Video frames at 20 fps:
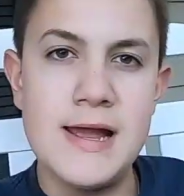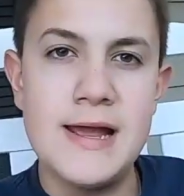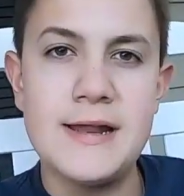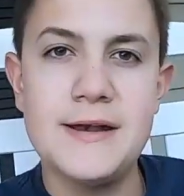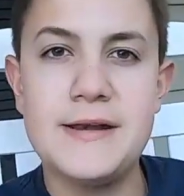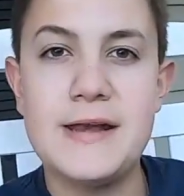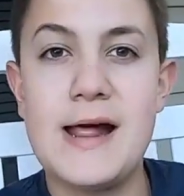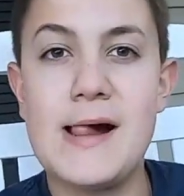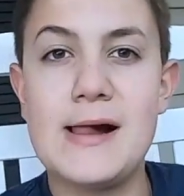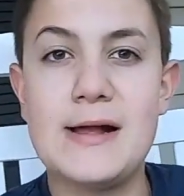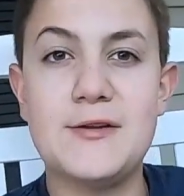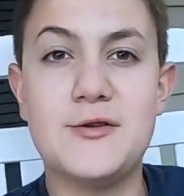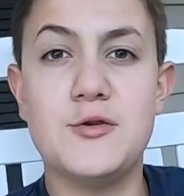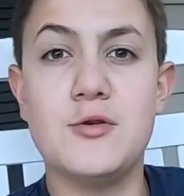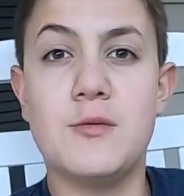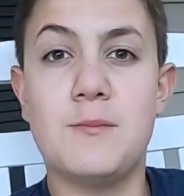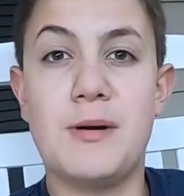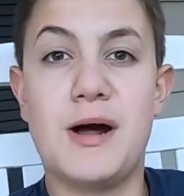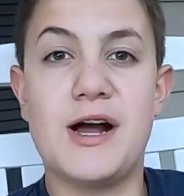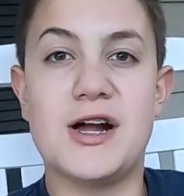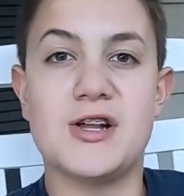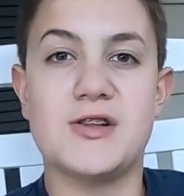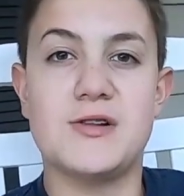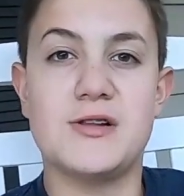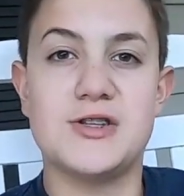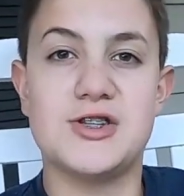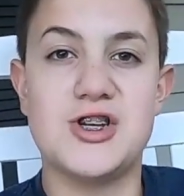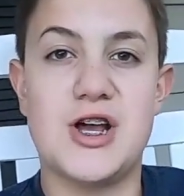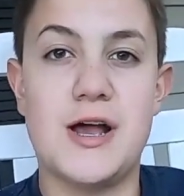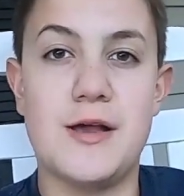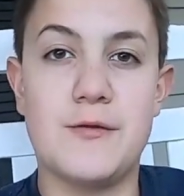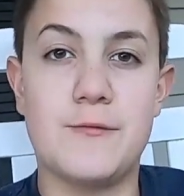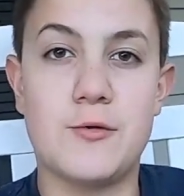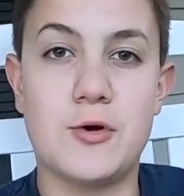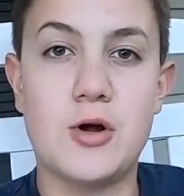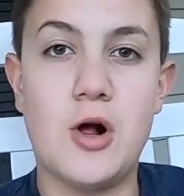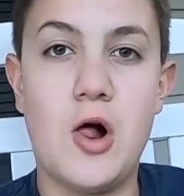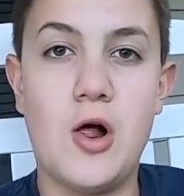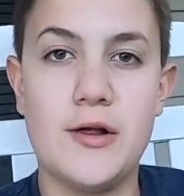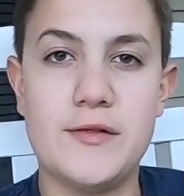Now I do apologize for
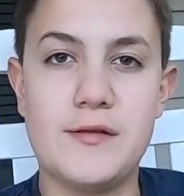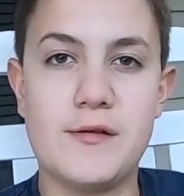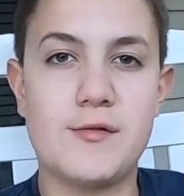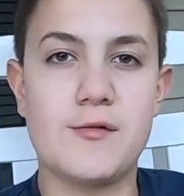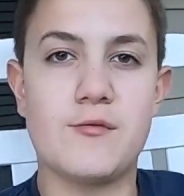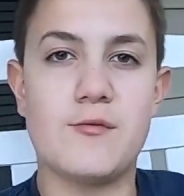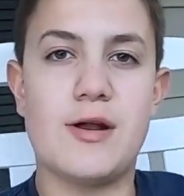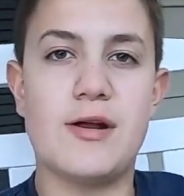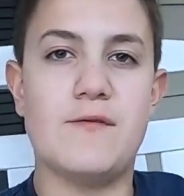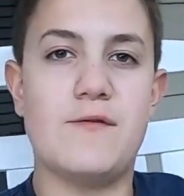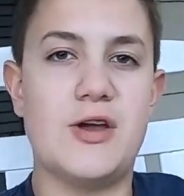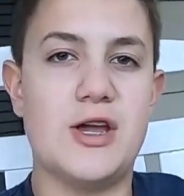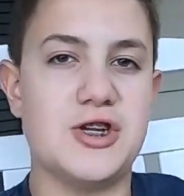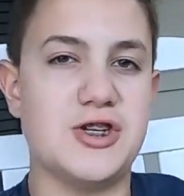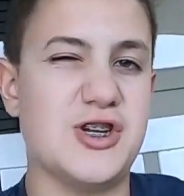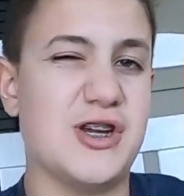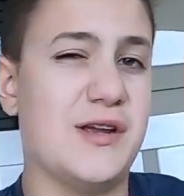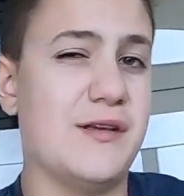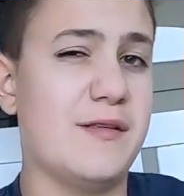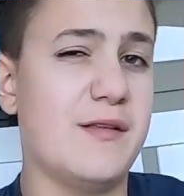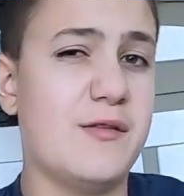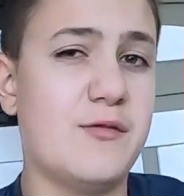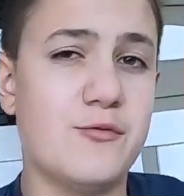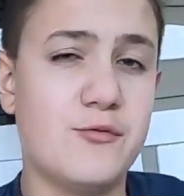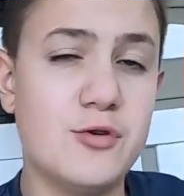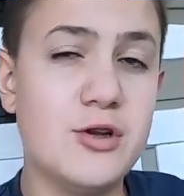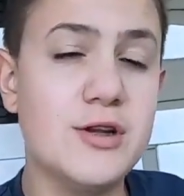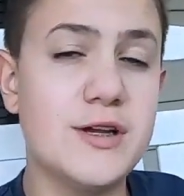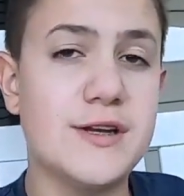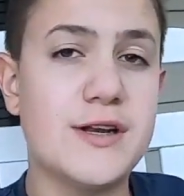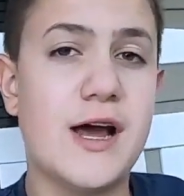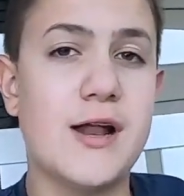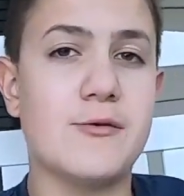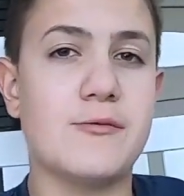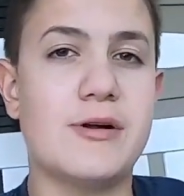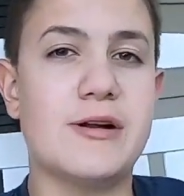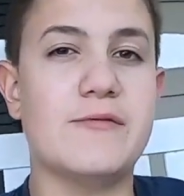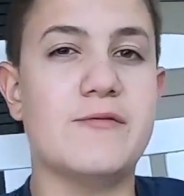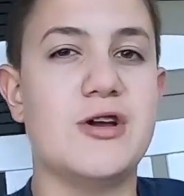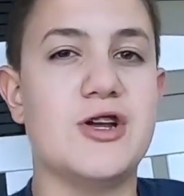calling this a renovation because it's really not a
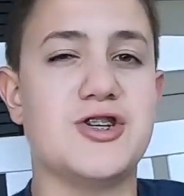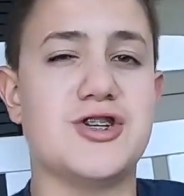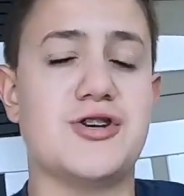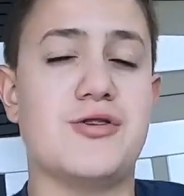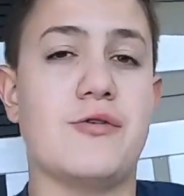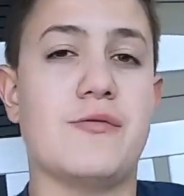renovation.